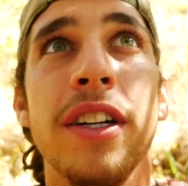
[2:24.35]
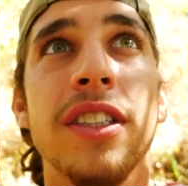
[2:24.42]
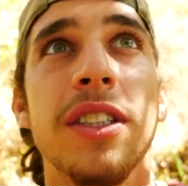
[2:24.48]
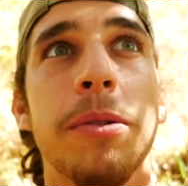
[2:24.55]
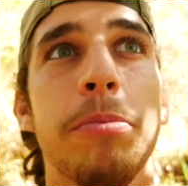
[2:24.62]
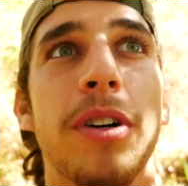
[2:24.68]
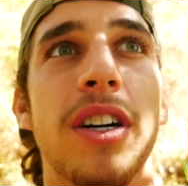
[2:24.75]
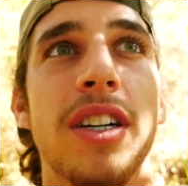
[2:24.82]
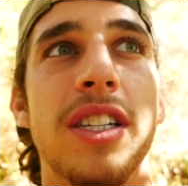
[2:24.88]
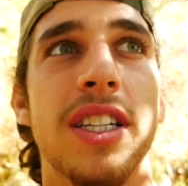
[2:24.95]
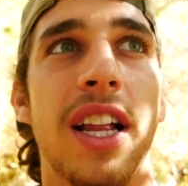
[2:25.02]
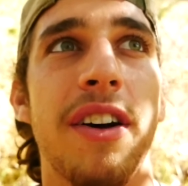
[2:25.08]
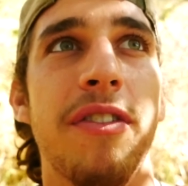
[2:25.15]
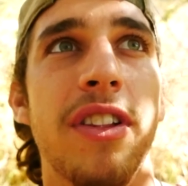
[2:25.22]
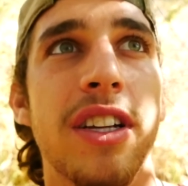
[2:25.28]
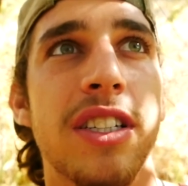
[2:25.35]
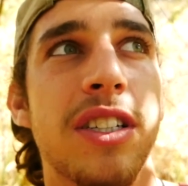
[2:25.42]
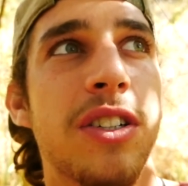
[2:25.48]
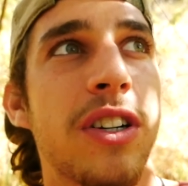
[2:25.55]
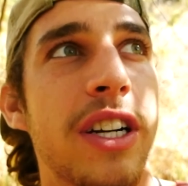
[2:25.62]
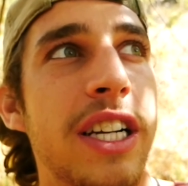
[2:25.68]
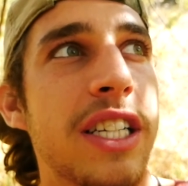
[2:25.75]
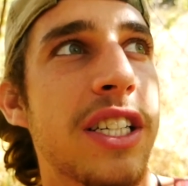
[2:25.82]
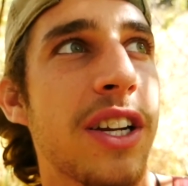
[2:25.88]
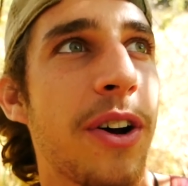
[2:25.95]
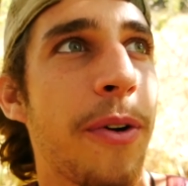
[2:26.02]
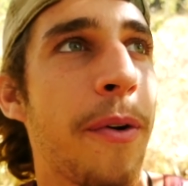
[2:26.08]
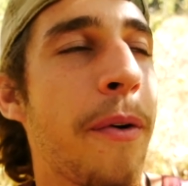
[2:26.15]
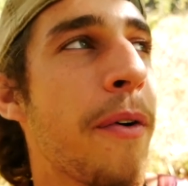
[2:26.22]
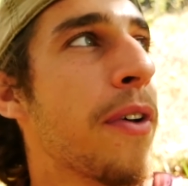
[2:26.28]
The birds love this tree,
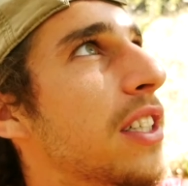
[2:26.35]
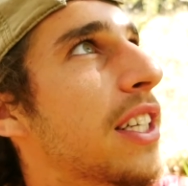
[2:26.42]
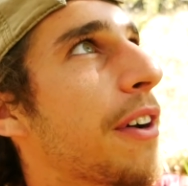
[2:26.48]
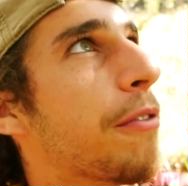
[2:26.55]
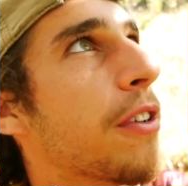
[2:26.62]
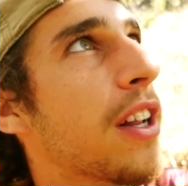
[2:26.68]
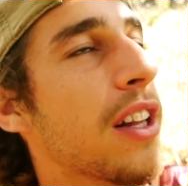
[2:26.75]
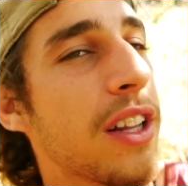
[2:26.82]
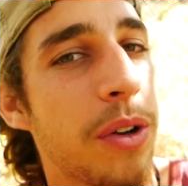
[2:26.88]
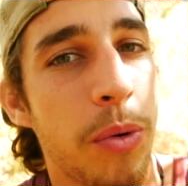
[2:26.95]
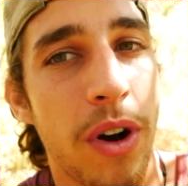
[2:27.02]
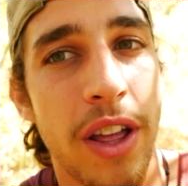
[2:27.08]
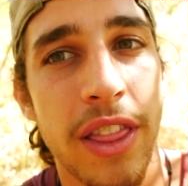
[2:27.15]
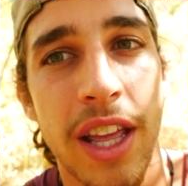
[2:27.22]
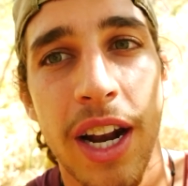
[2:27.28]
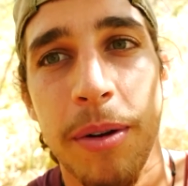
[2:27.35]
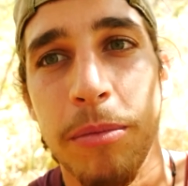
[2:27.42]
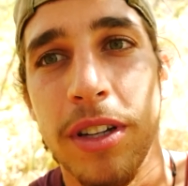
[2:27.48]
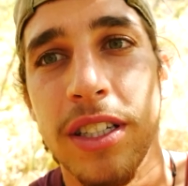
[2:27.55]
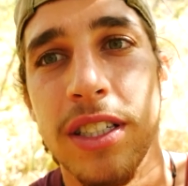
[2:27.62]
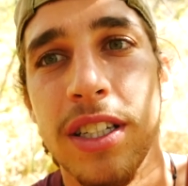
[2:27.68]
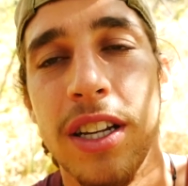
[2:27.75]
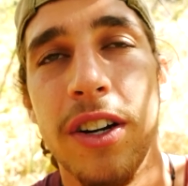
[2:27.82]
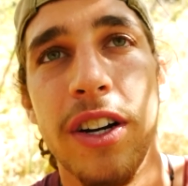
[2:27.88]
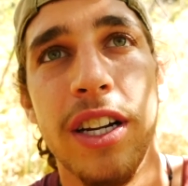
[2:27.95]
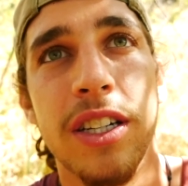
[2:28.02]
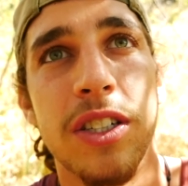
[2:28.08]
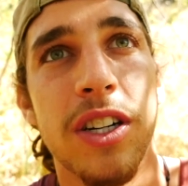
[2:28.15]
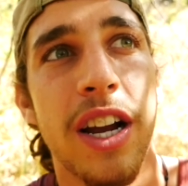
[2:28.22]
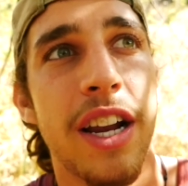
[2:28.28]
so definitely one that I'm considering
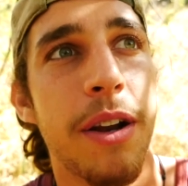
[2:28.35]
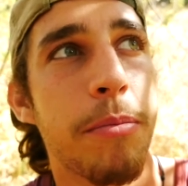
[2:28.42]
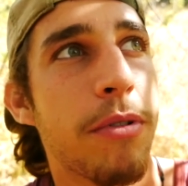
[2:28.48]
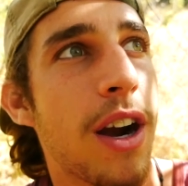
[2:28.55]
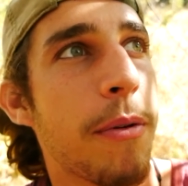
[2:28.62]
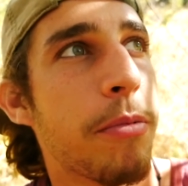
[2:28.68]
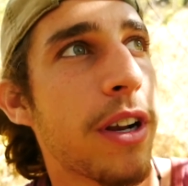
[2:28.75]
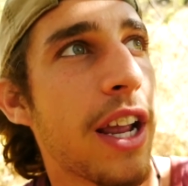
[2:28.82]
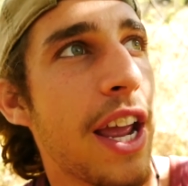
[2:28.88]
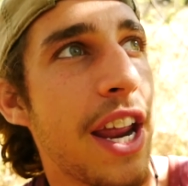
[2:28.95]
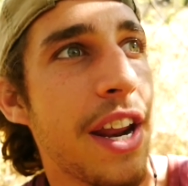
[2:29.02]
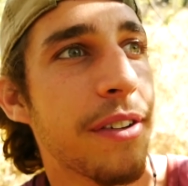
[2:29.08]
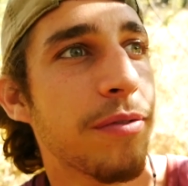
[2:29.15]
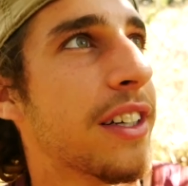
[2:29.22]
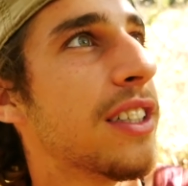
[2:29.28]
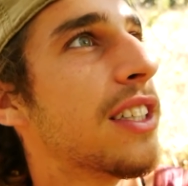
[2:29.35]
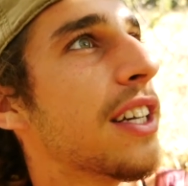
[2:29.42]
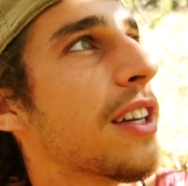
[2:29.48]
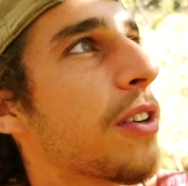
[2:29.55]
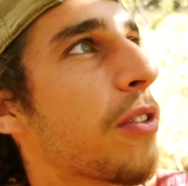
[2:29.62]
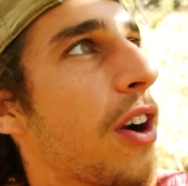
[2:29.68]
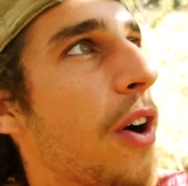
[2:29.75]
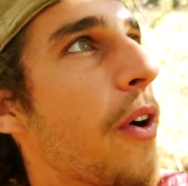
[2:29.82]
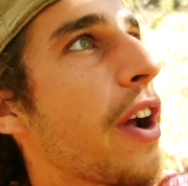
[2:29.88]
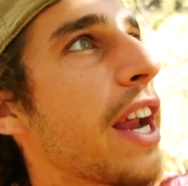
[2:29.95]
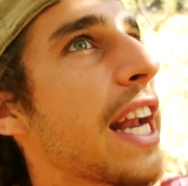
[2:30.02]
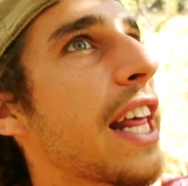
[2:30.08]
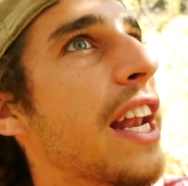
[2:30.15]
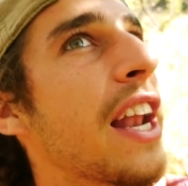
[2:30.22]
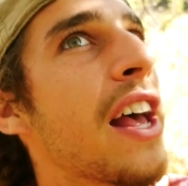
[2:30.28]
trying to propagate, get
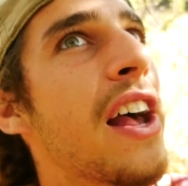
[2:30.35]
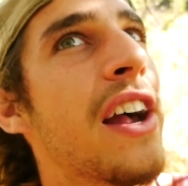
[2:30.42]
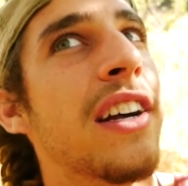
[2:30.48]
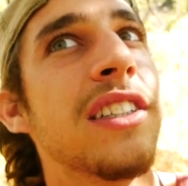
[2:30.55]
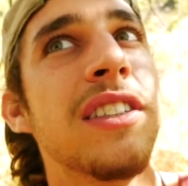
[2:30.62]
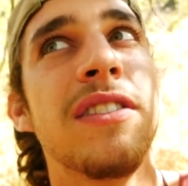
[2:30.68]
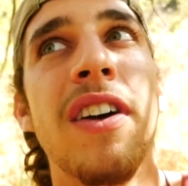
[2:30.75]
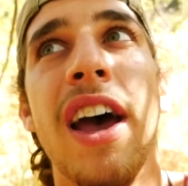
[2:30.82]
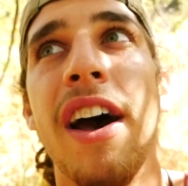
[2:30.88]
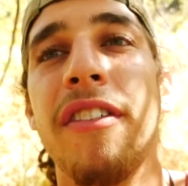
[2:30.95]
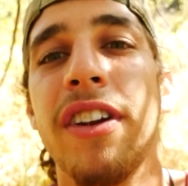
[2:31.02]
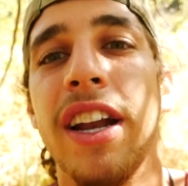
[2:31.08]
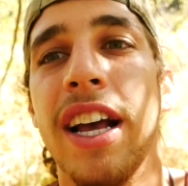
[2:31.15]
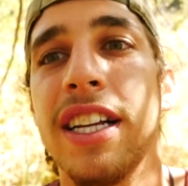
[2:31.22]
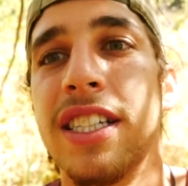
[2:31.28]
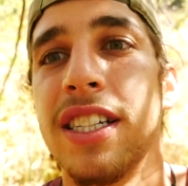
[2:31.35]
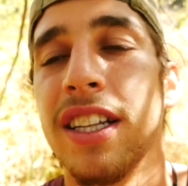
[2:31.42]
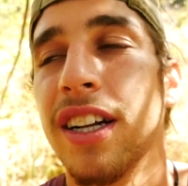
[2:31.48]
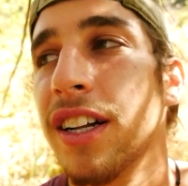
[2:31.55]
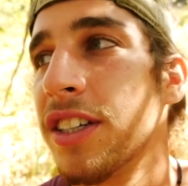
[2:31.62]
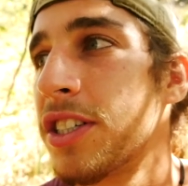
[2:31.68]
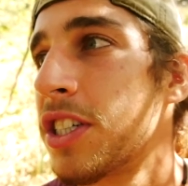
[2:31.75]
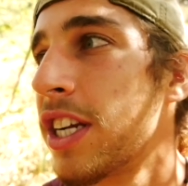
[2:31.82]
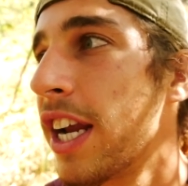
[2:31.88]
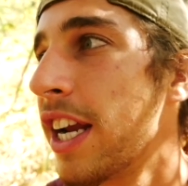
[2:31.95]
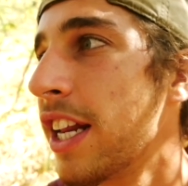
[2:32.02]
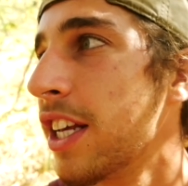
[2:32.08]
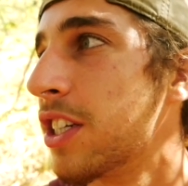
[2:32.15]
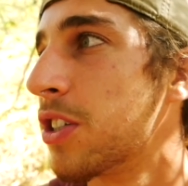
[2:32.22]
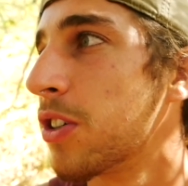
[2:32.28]
growing, and have a nice little
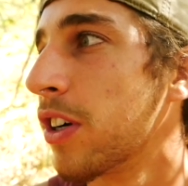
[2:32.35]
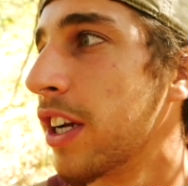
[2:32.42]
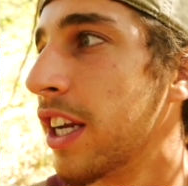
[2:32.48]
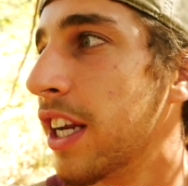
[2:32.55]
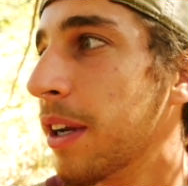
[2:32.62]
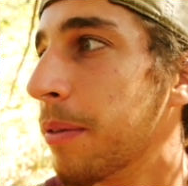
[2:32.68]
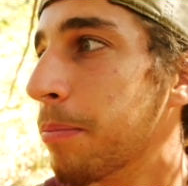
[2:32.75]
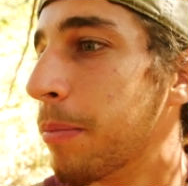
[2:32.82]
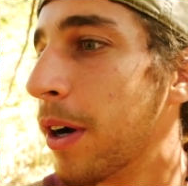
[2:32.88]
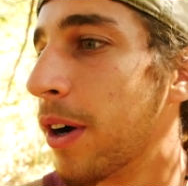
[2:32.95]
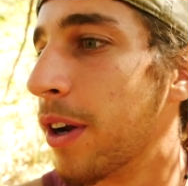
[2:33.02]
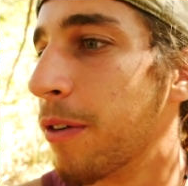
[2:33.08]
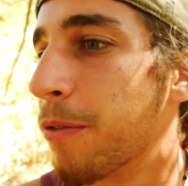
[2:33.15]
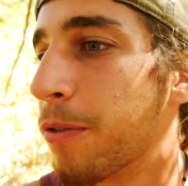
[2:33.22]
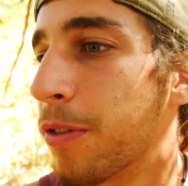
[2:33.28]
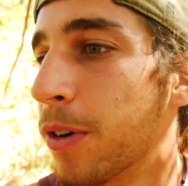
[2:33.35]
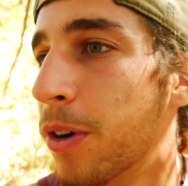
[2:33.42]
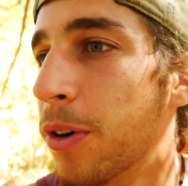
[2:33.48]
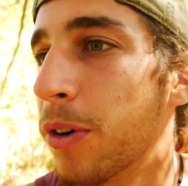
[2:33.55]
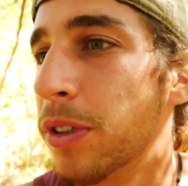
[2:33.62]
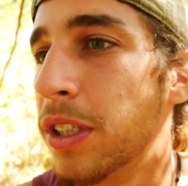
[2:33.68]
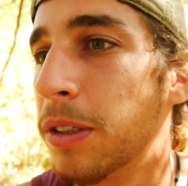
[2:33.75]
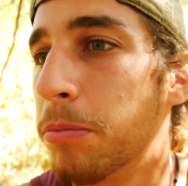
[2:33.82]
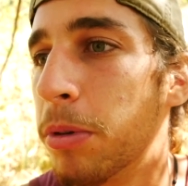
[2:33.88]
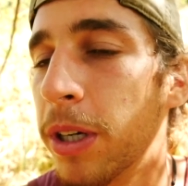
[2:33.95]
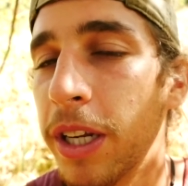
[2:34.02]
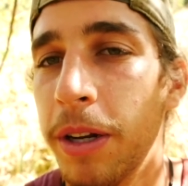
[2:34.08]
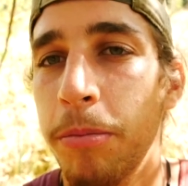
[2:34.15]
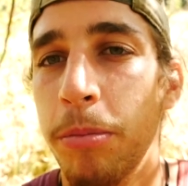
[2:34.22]
shady tree bearing fruit and bringing